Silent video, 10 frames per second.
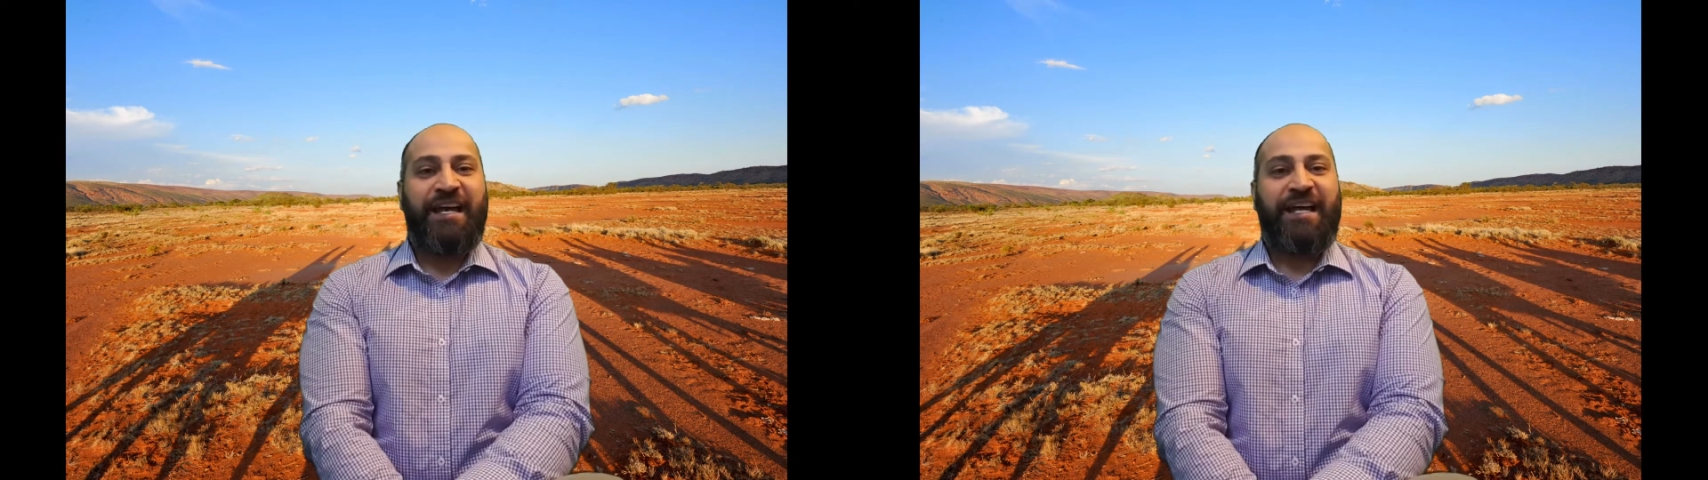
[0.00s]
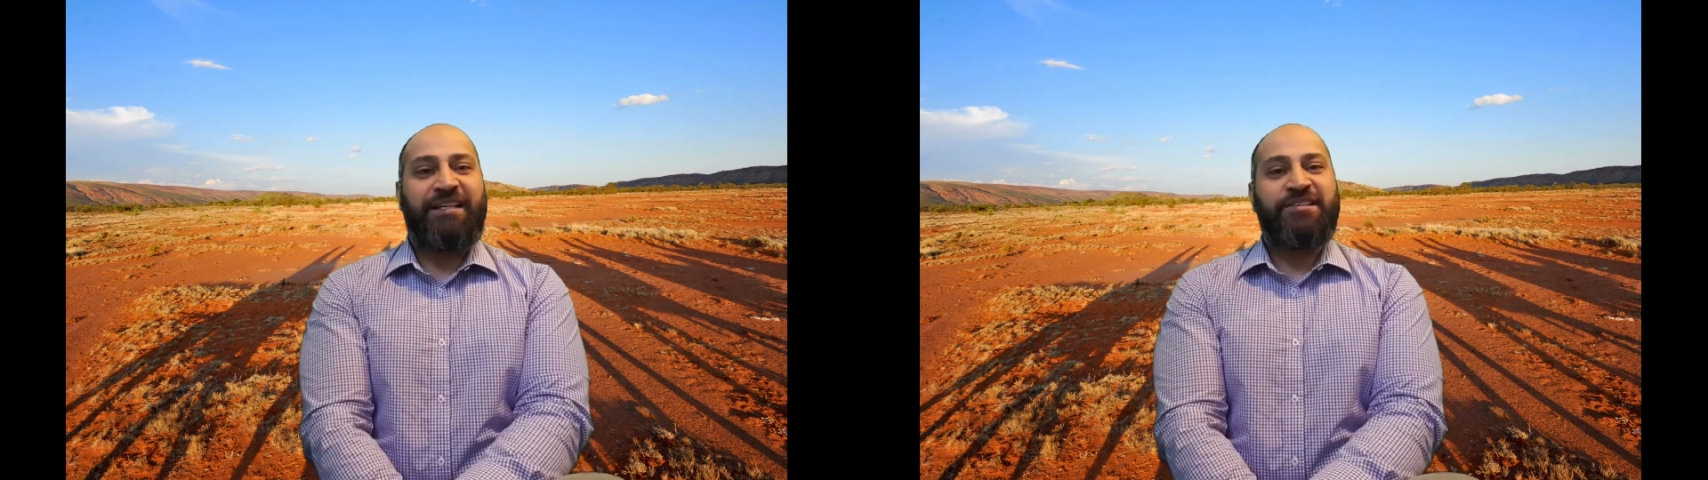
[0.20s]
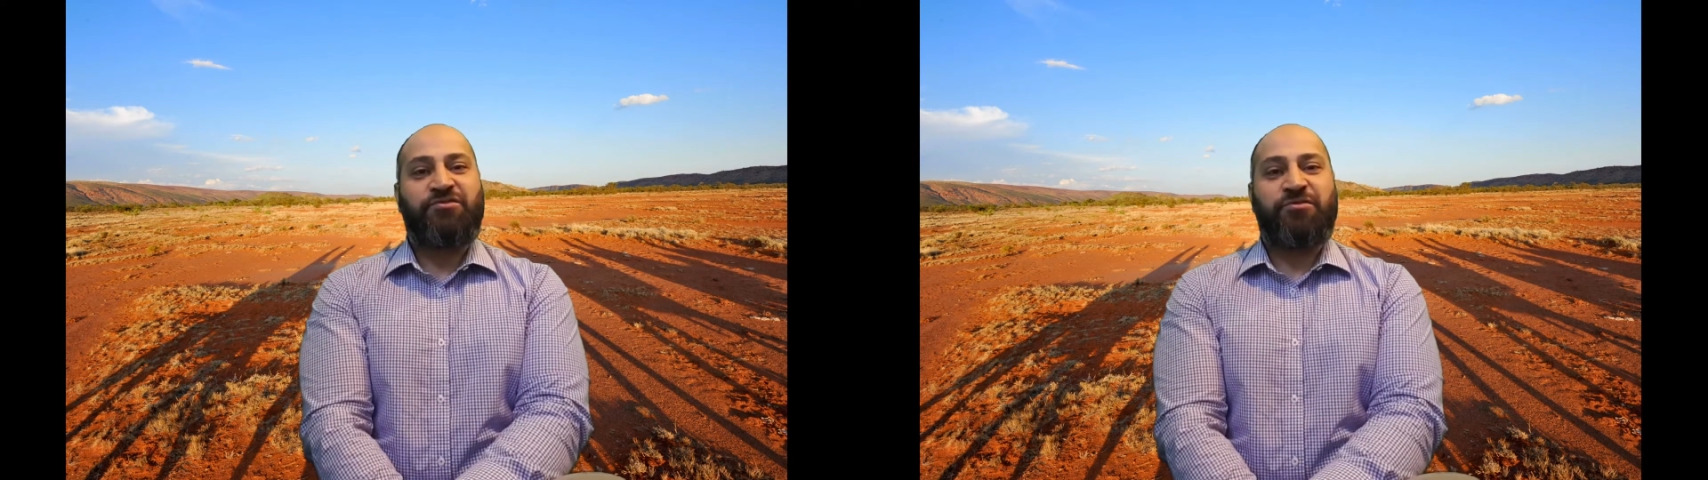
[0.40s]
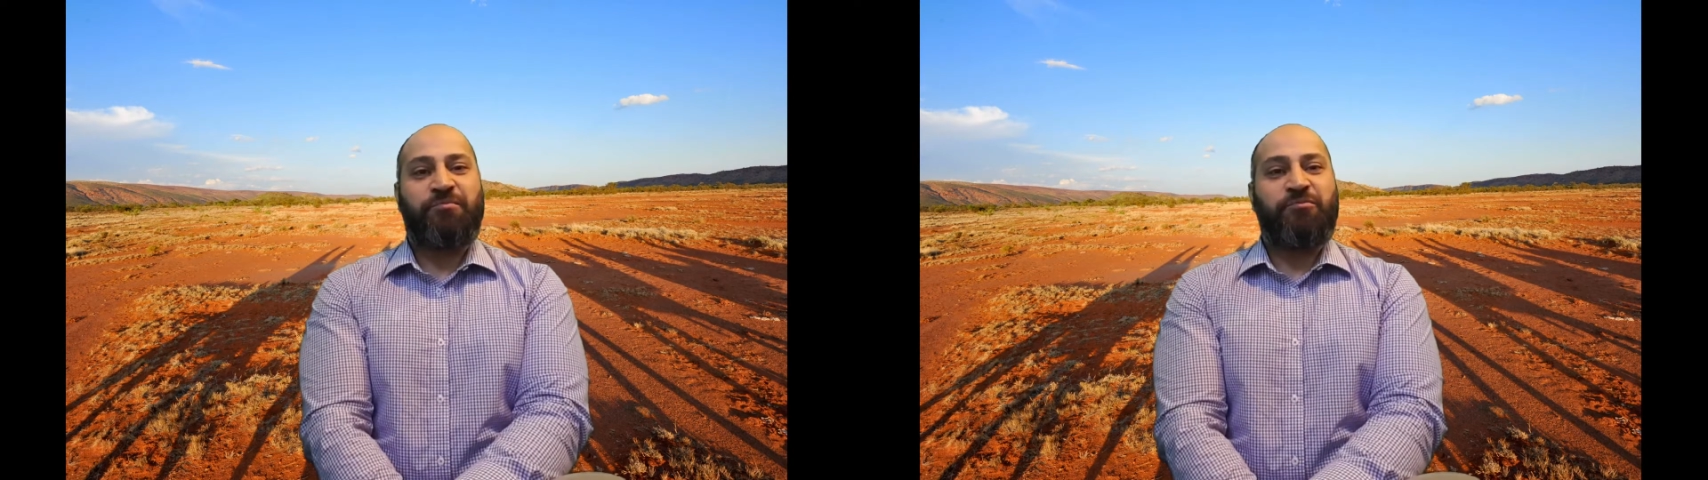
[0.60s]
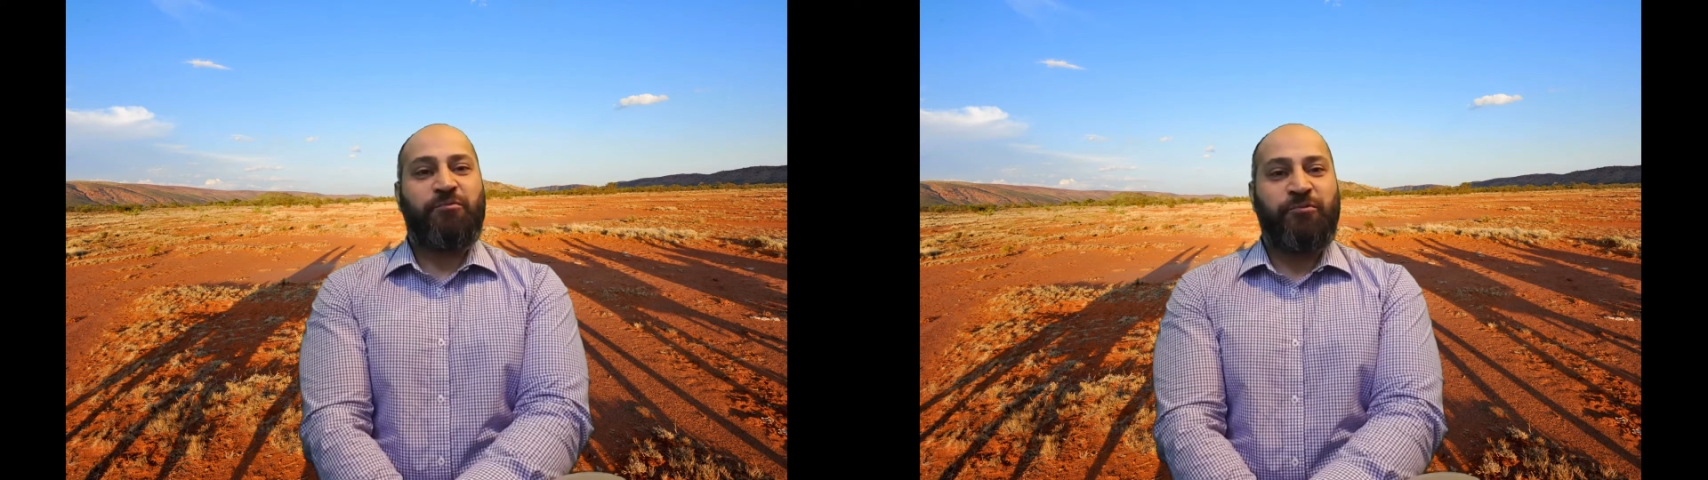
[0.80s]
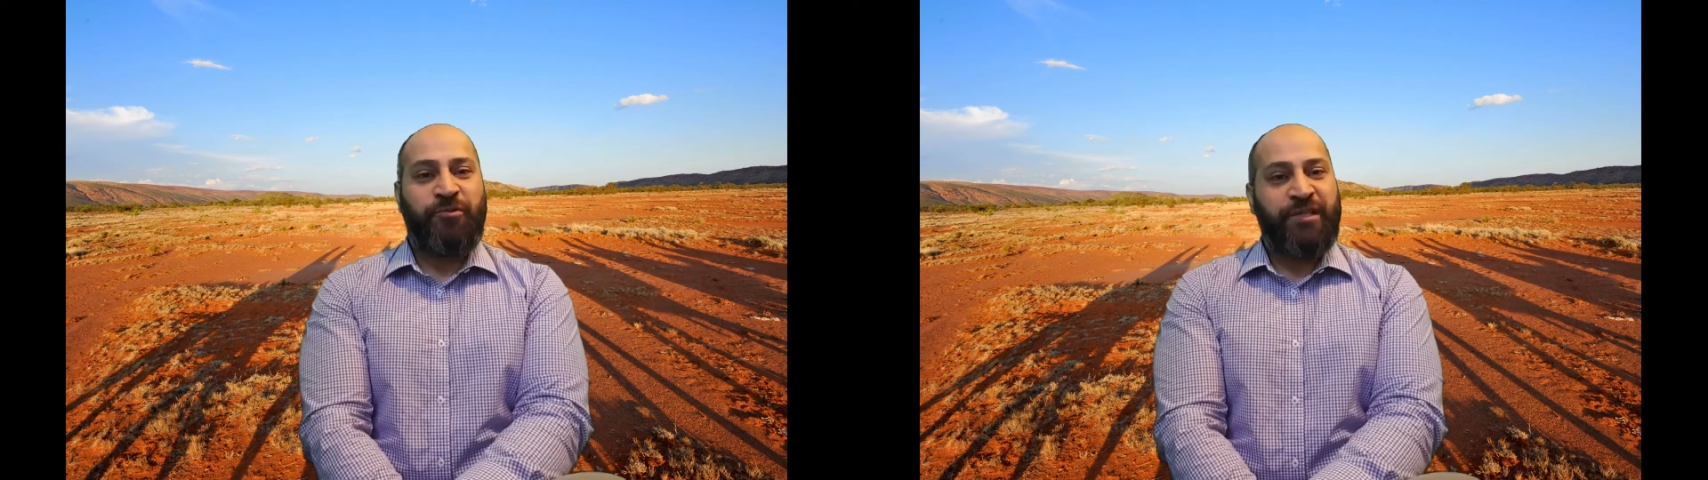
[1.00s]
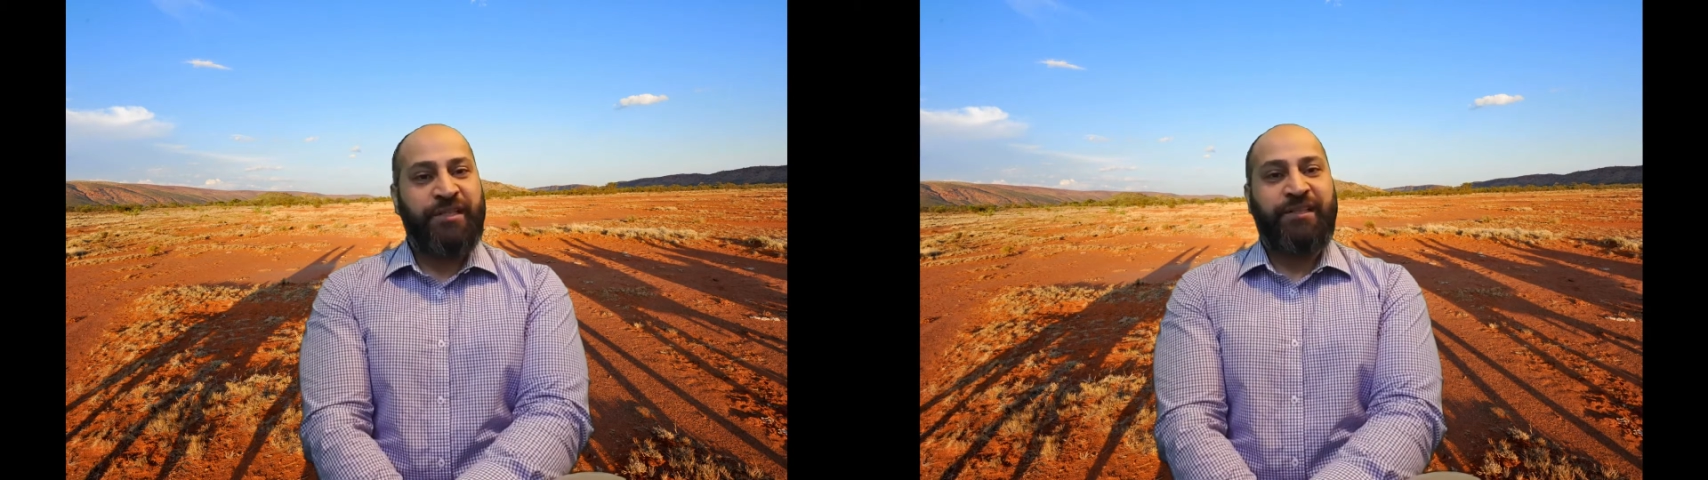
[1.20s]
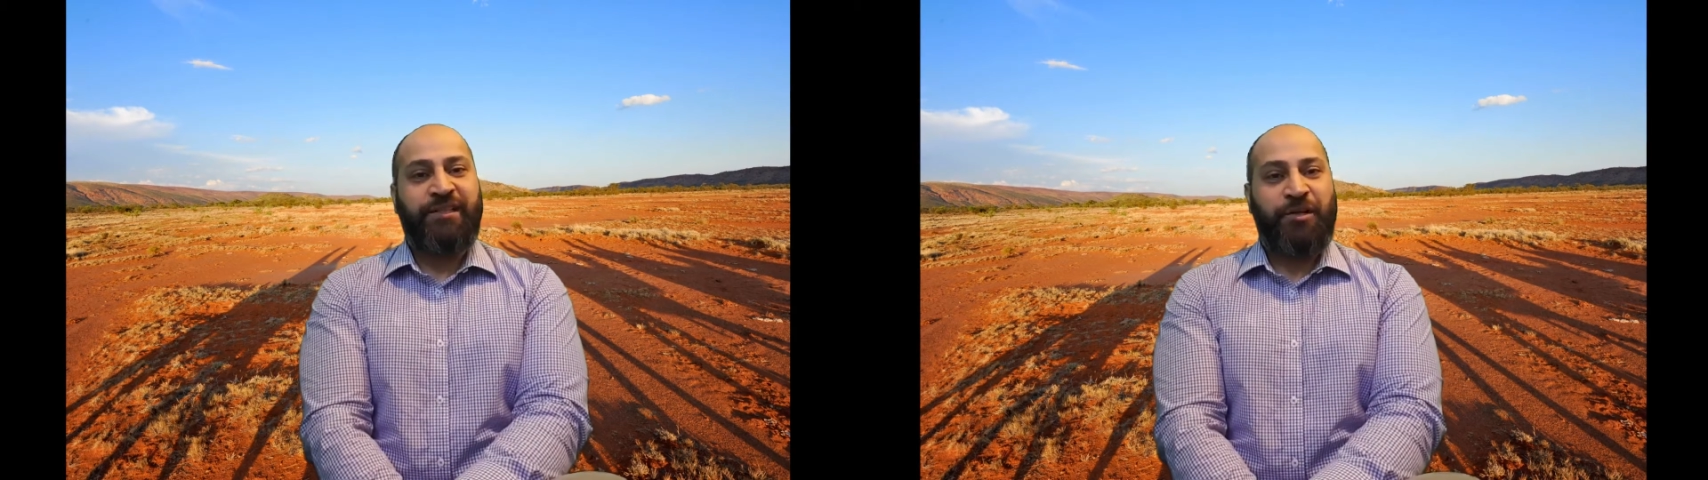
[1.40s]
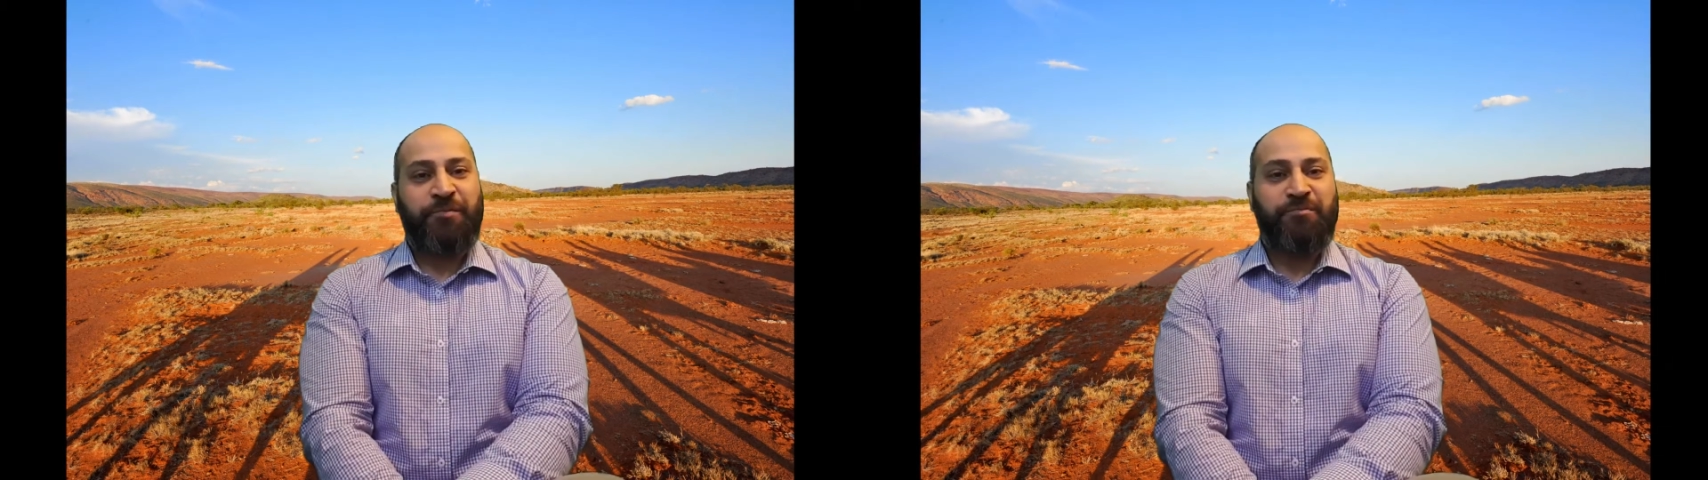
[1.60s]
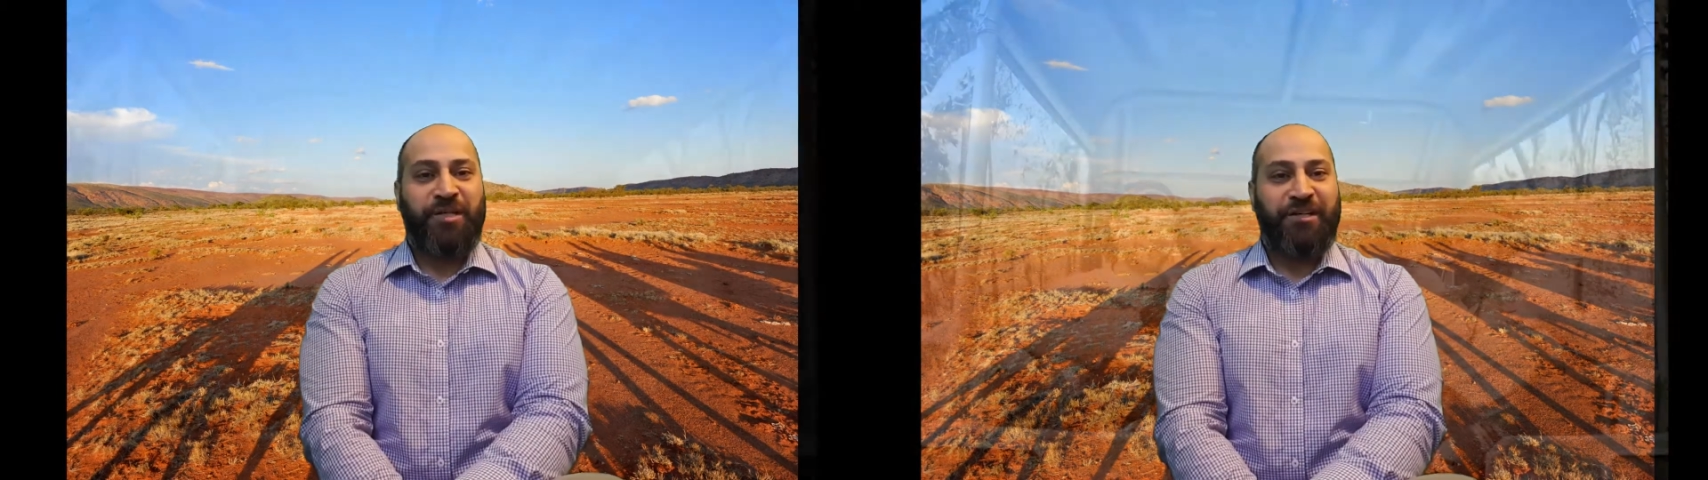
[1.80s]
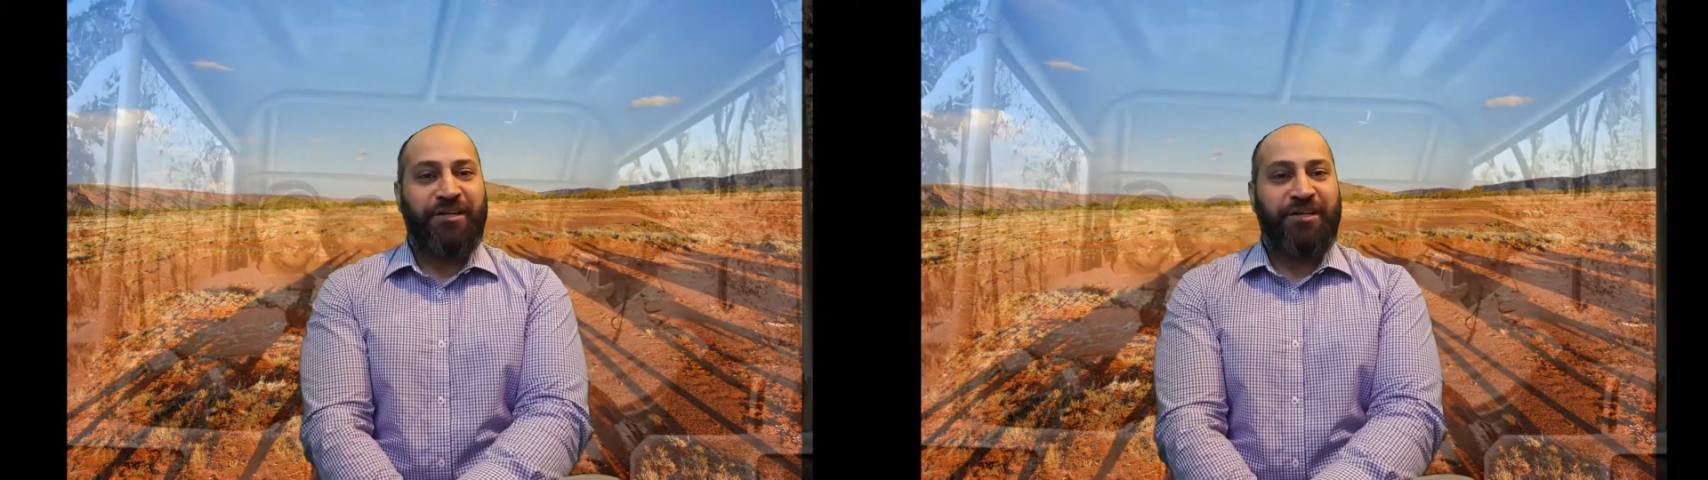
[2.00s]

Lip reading: And this trip really opened my